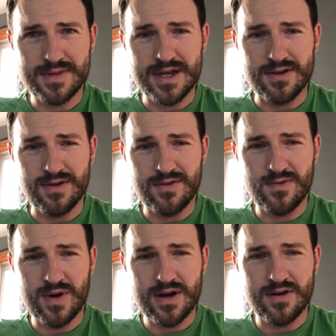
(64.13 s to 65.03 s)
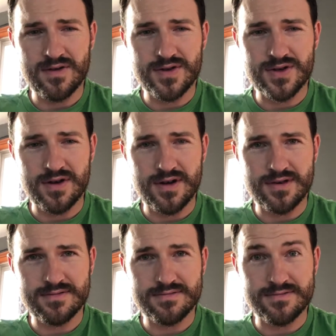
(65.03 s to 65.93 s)
get a little quicker on the draw, a
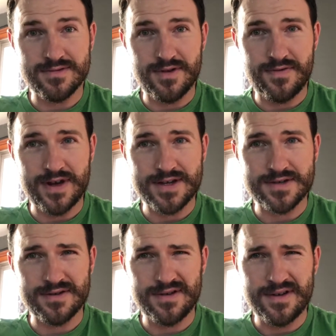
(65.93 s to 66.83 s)
little faster.